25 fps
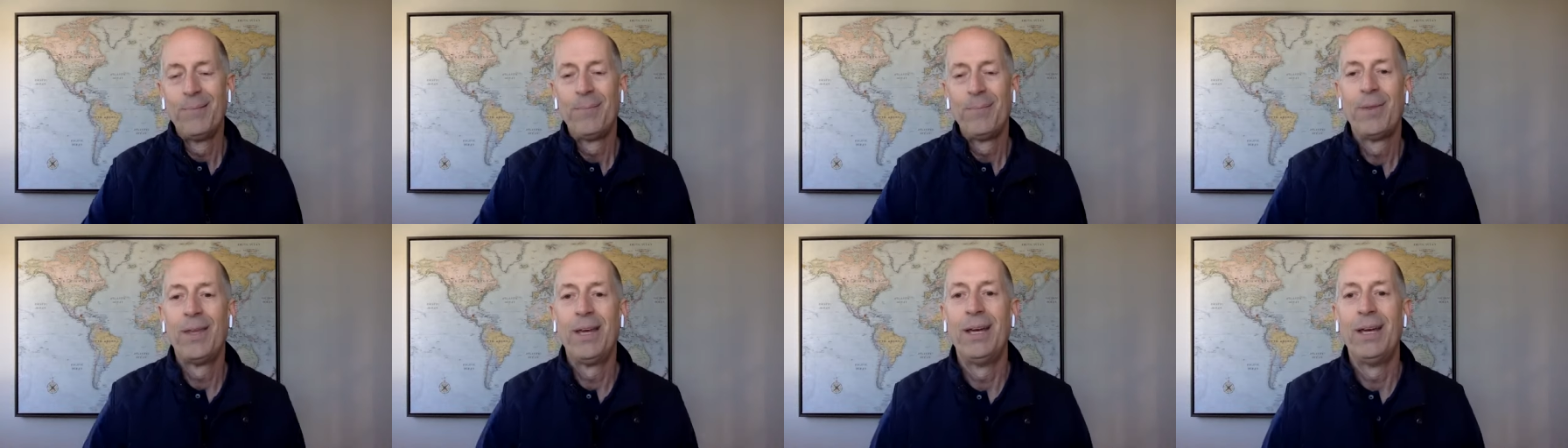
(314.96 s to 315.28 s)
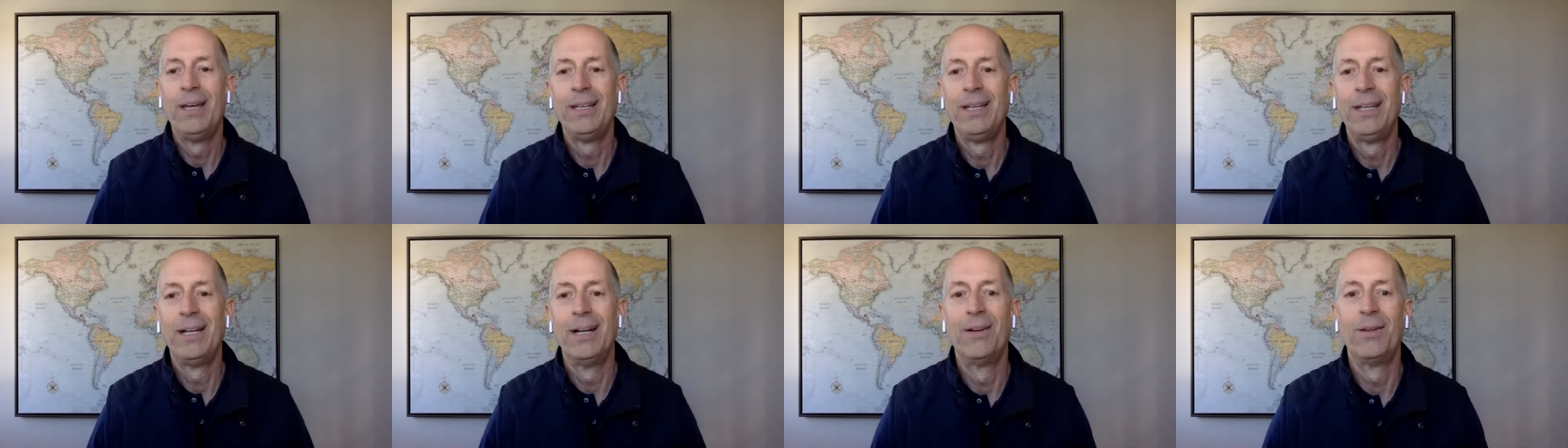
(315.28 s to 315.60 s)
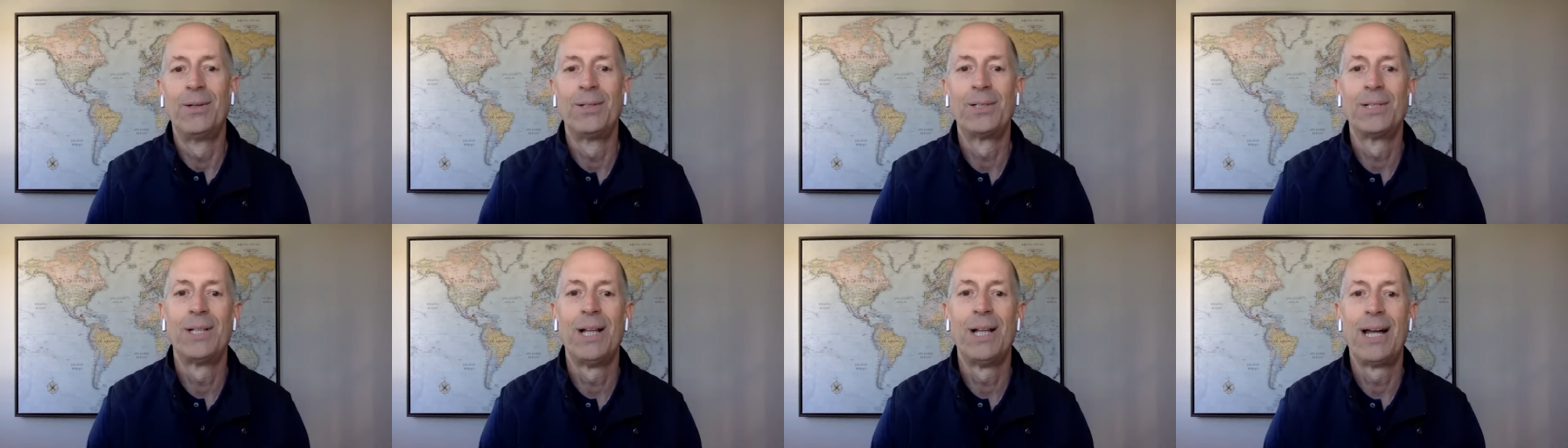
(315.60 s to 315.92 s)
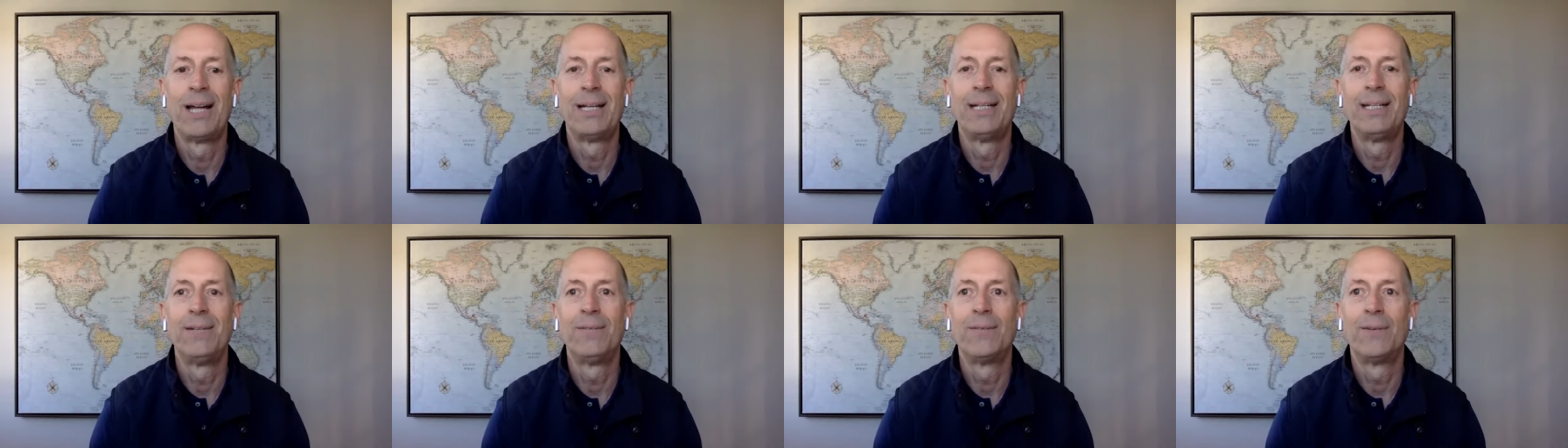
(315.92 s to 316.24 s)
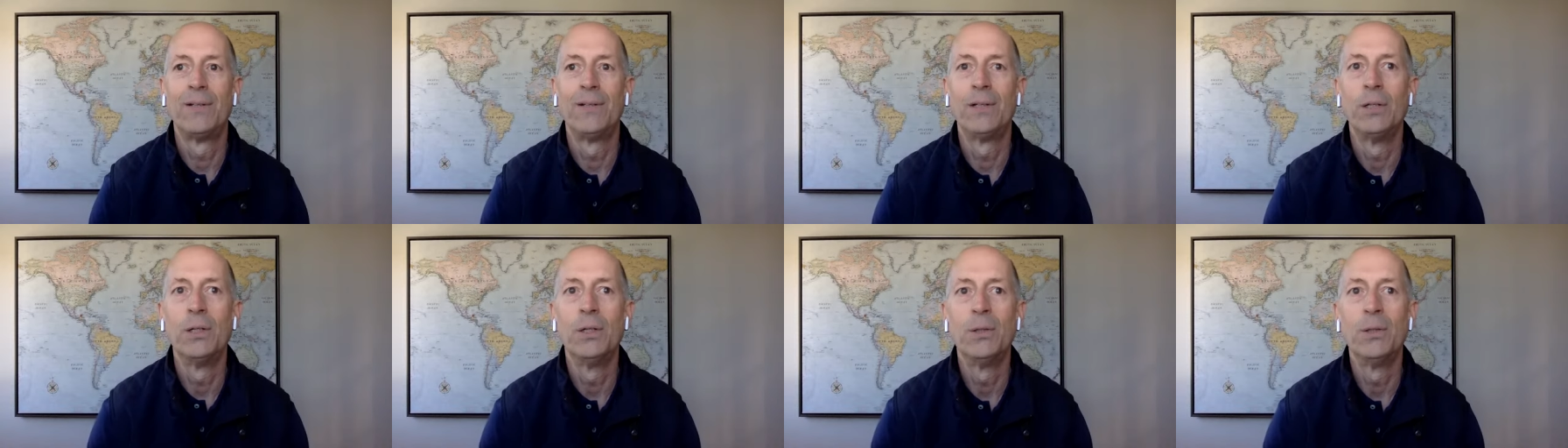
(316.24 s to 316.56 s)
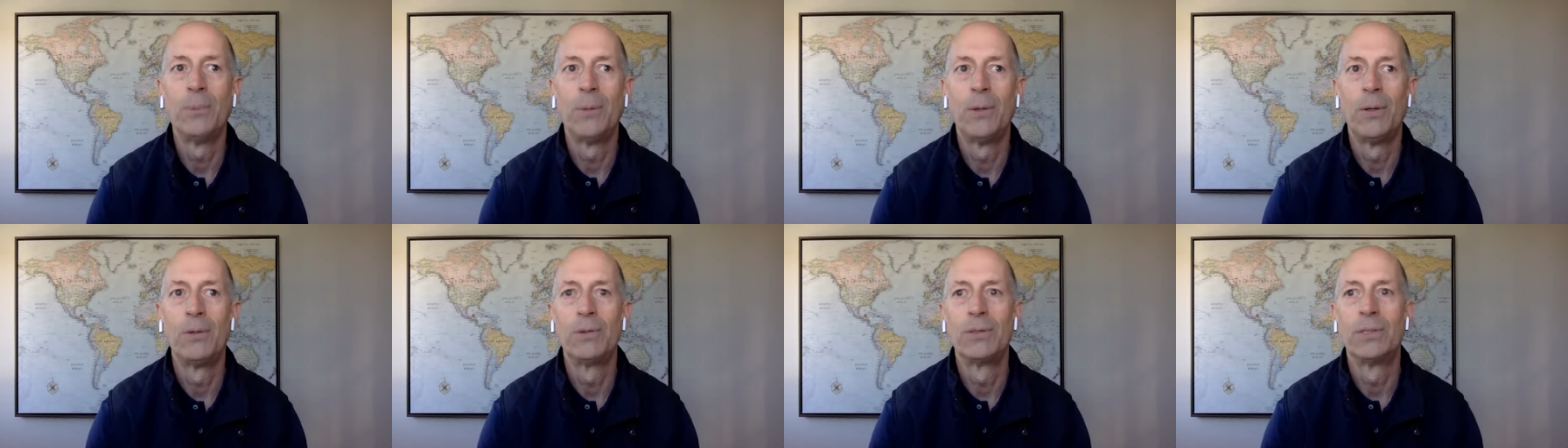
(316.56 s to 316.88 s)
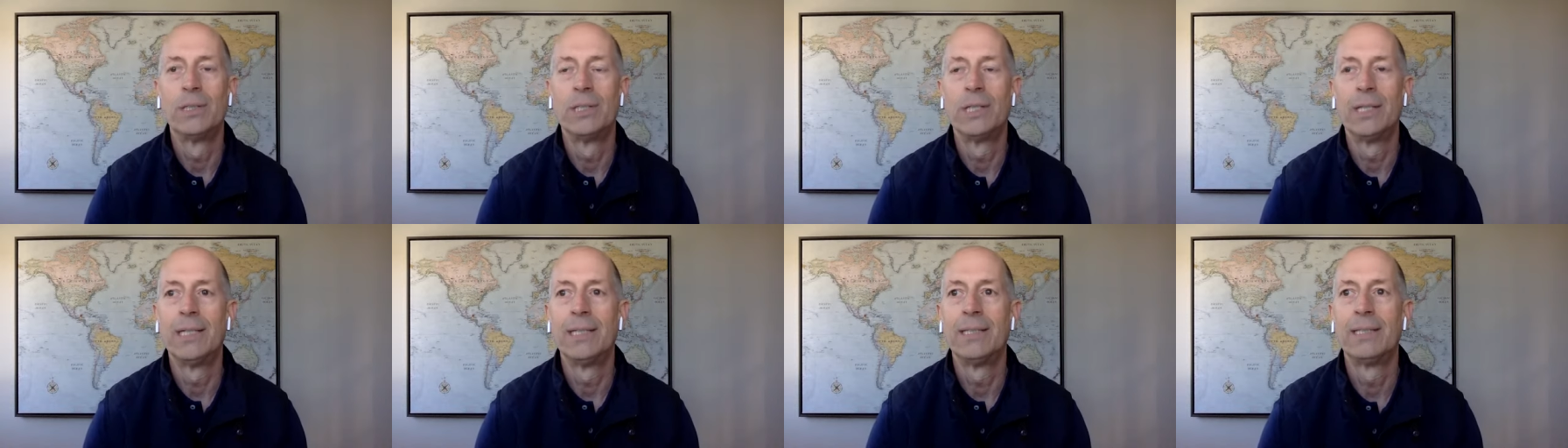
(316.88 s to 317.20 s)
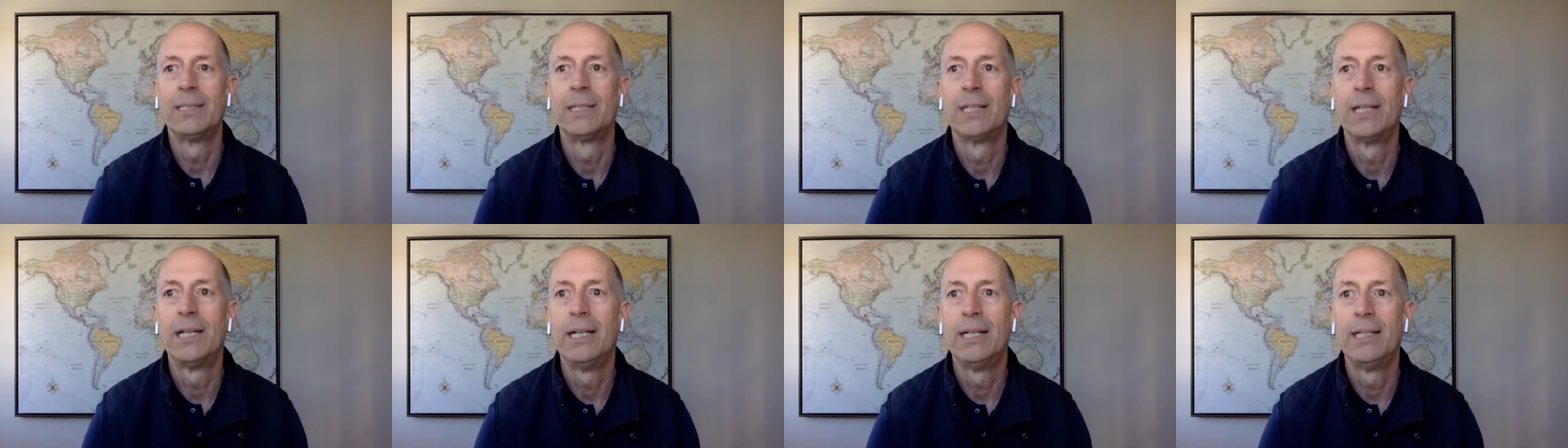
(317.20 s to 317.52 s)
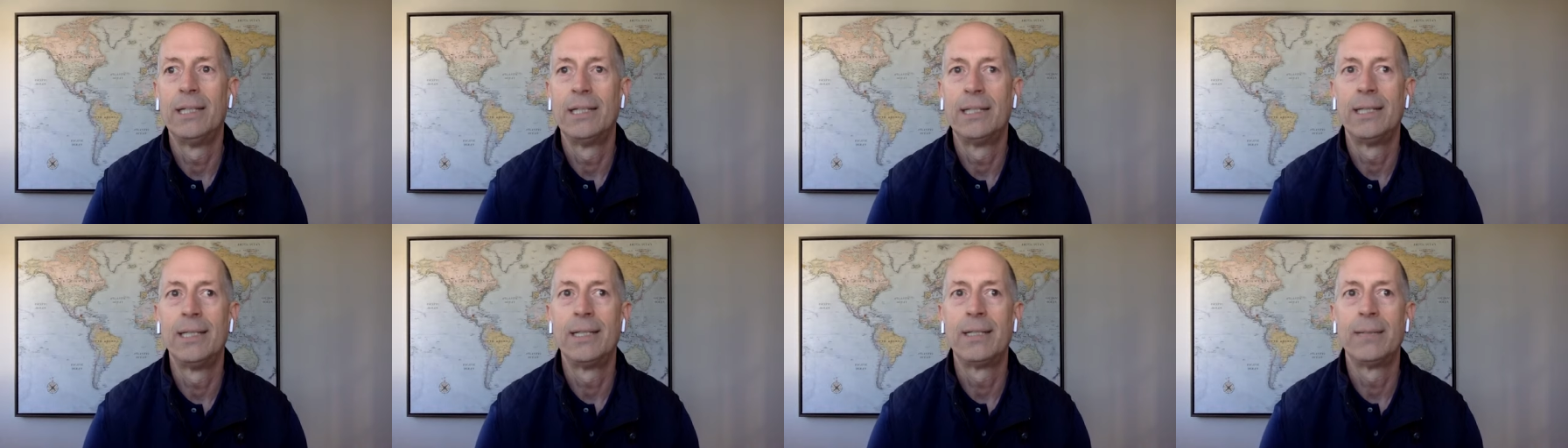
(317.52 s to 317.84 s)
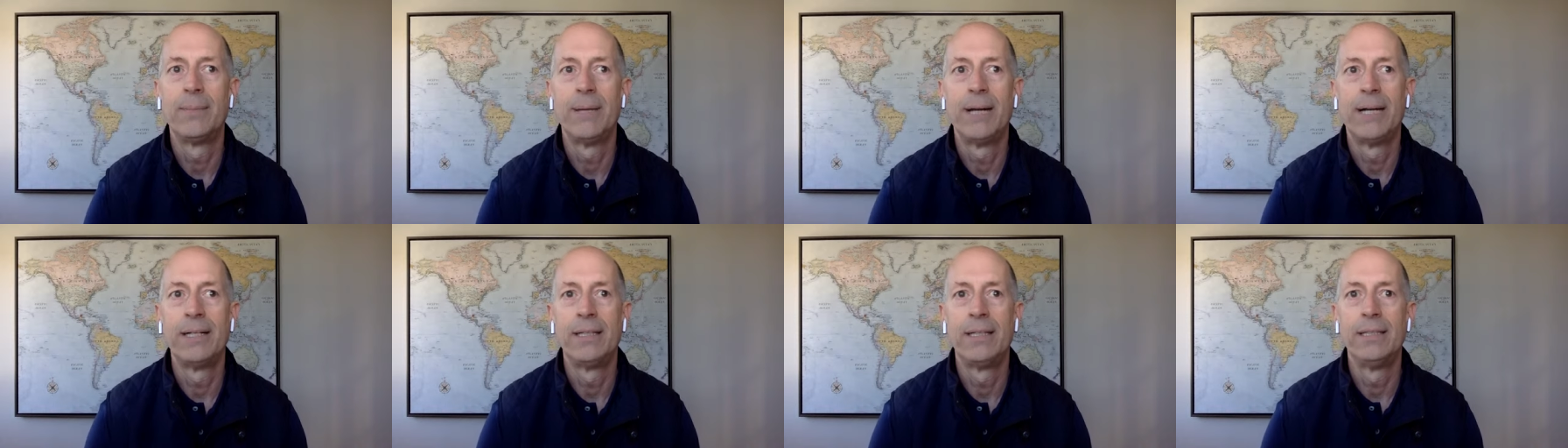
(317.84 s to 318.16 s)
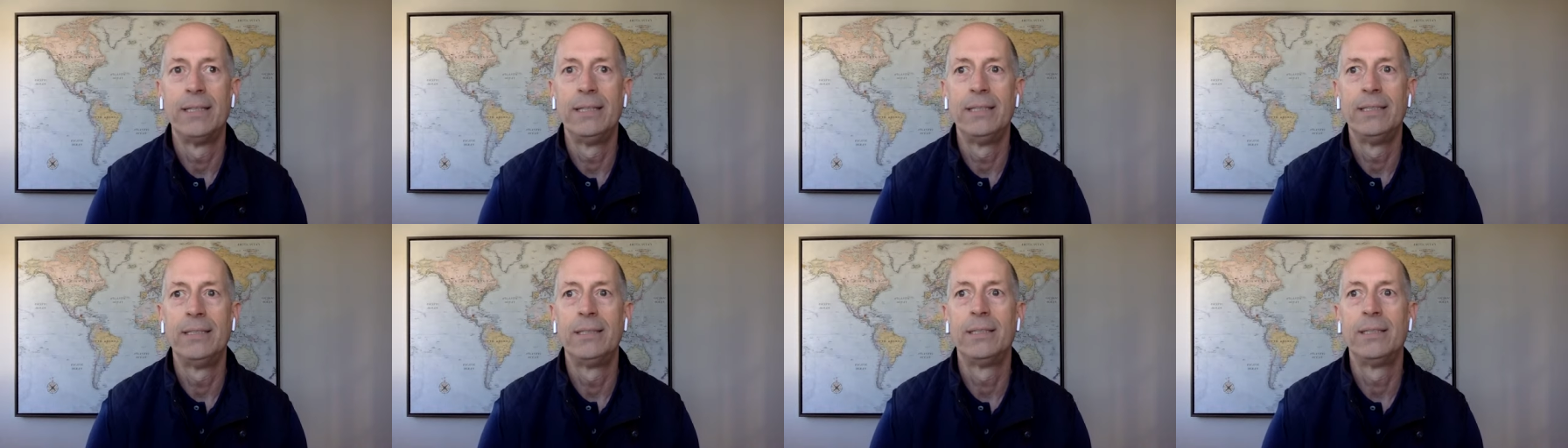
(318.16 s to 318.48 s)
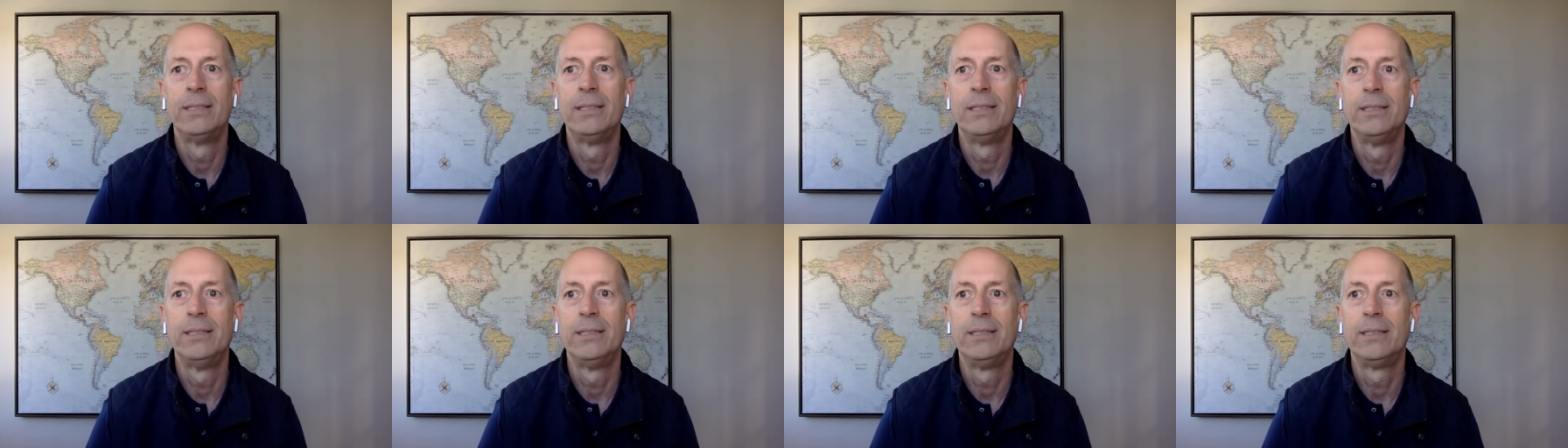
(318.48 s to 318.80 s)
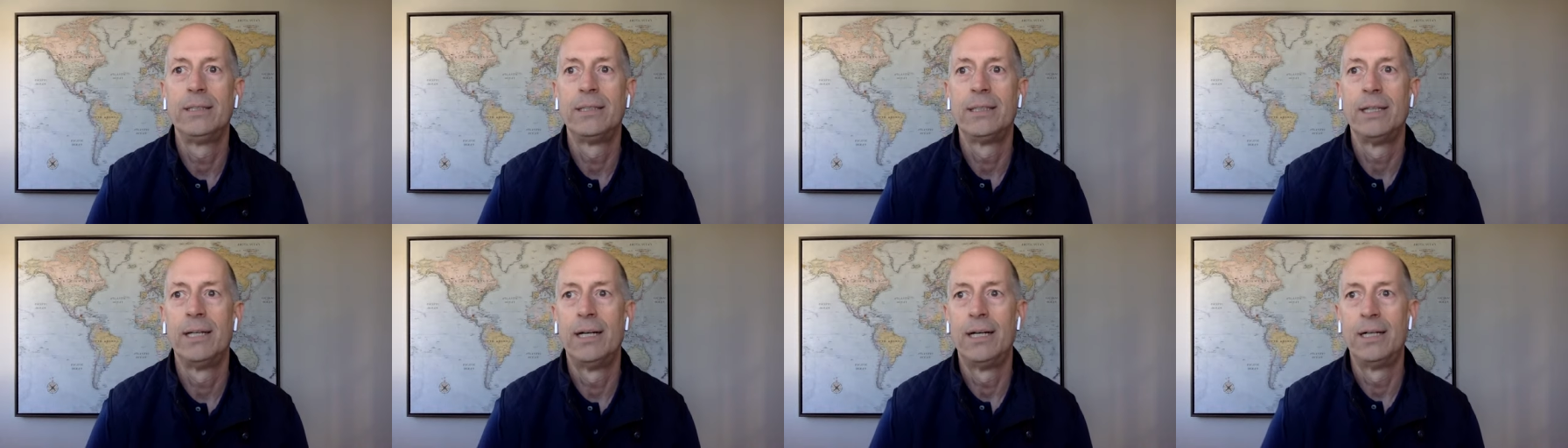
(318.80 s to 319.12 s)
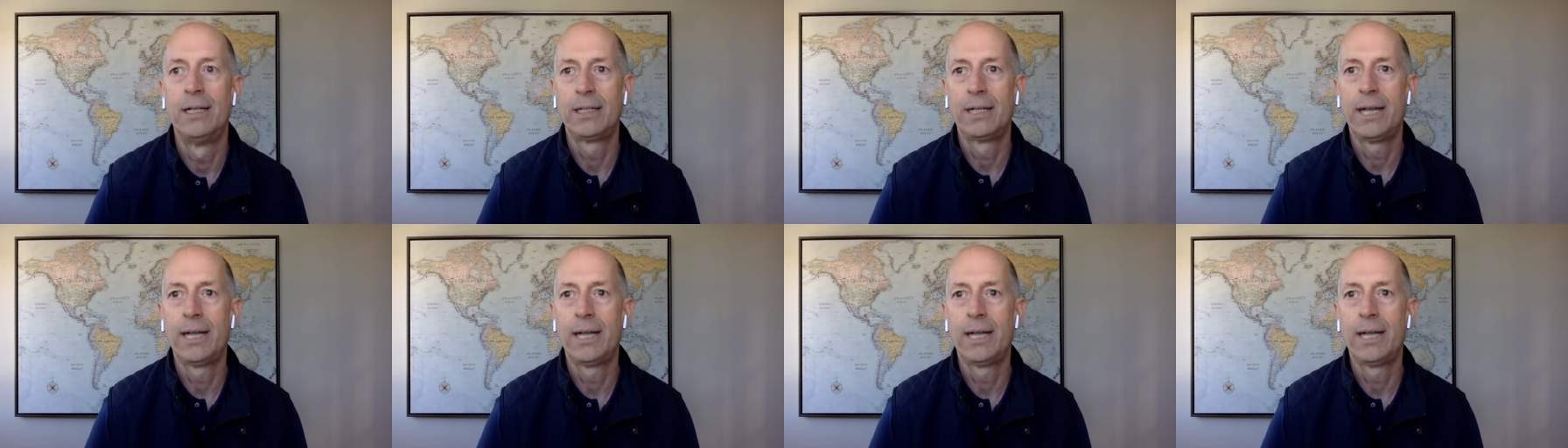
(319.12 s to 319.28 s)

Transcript: you know, there's a lot of different loopholes and things that they didn't think about in these in these uh,